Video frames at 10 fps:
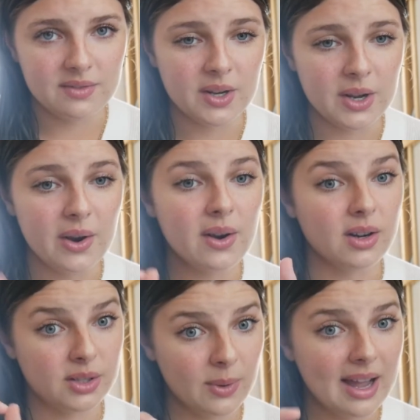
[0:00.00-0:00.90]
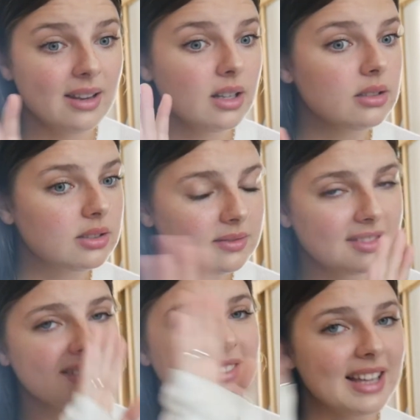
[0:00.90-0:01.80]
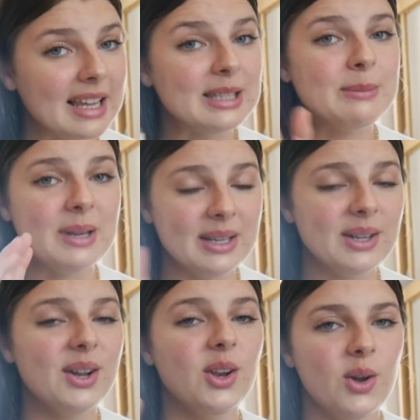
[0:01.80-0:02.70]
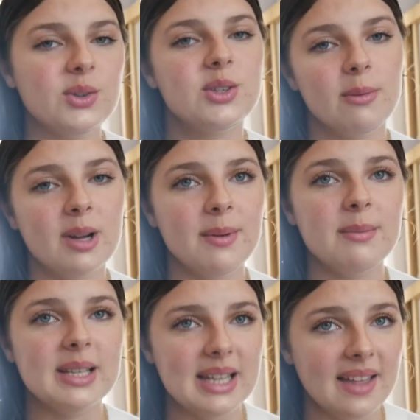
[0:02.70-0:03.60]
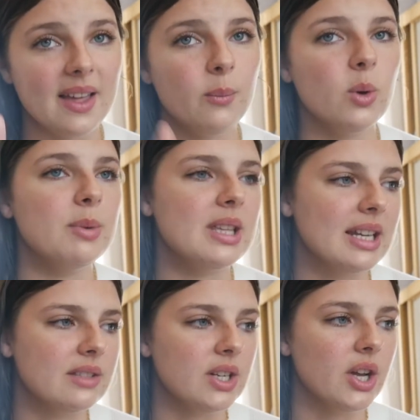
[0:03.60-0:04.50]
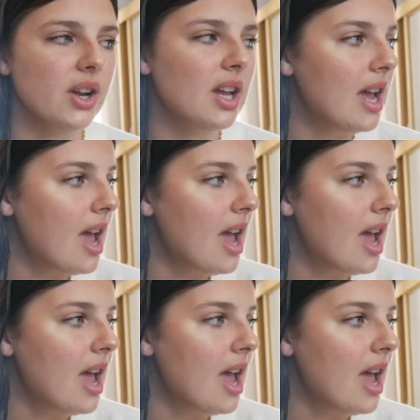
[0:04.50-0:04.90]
video, I swear. Like, it's been a long time coming, but yeah, that will be the next video.